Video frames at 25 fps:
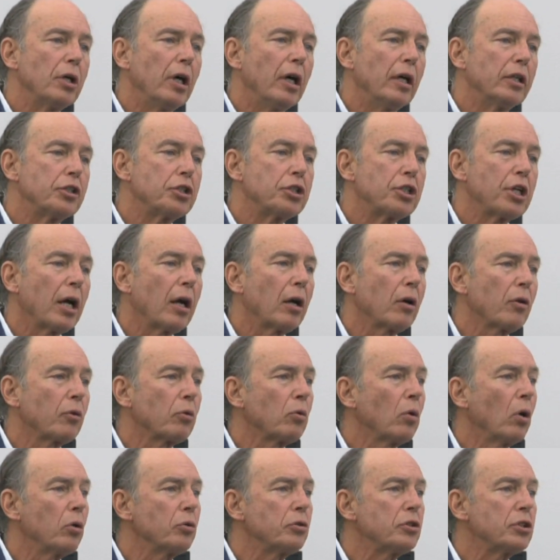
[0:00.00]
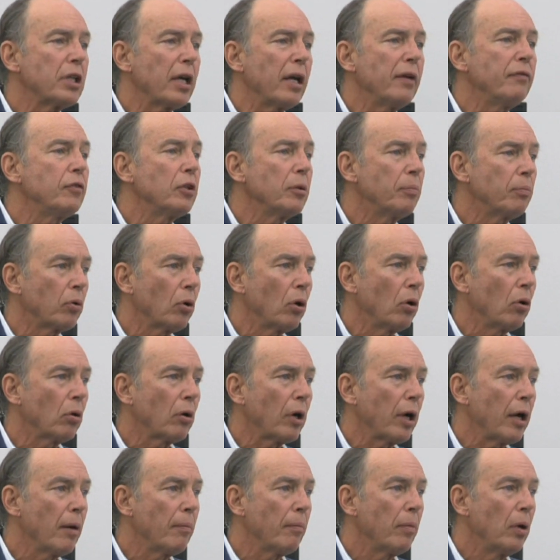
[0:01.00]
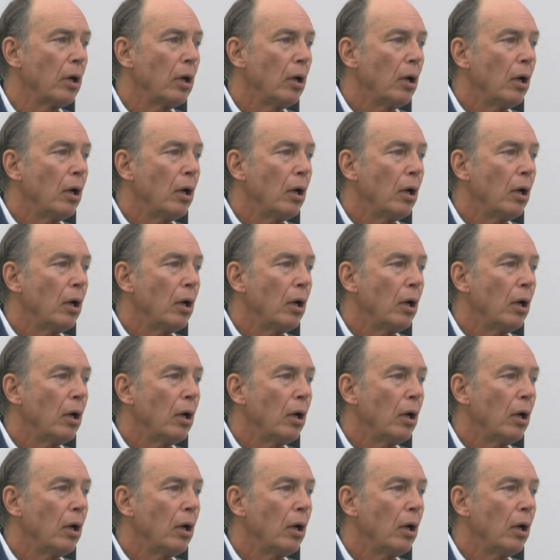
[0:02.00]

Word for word: a share the road safety program